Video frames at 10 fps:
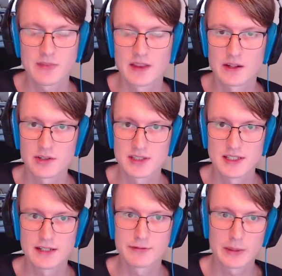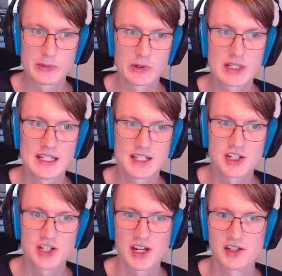There is the ephemeral key
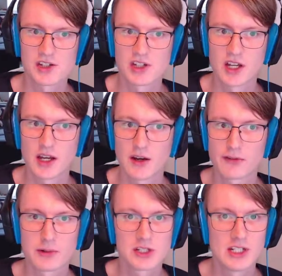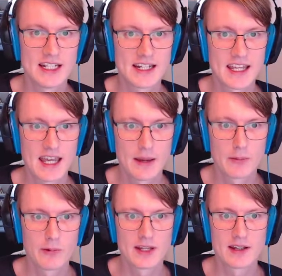exchange, for which you need a
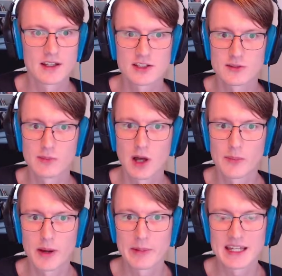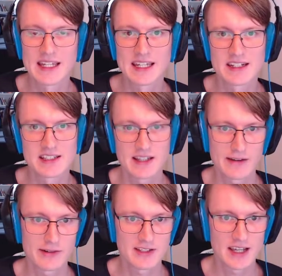CAM with a small public key and a
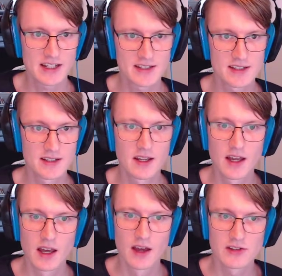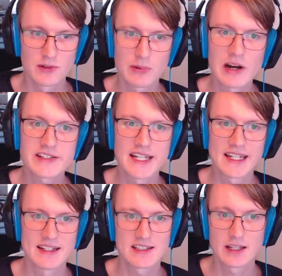ciphertext.
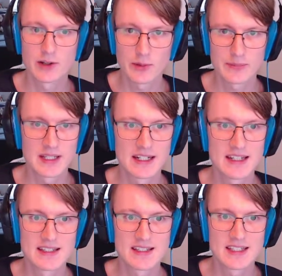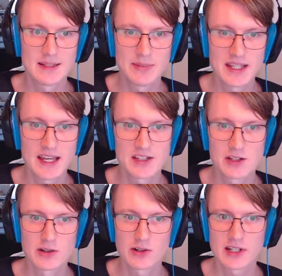Surprisingly, this cannot be in CPA
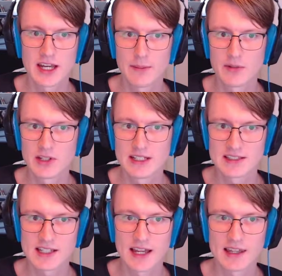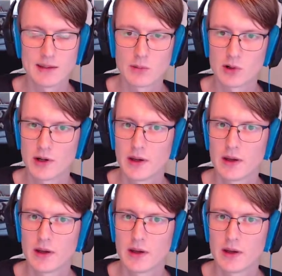secure CAM. You need slightly more.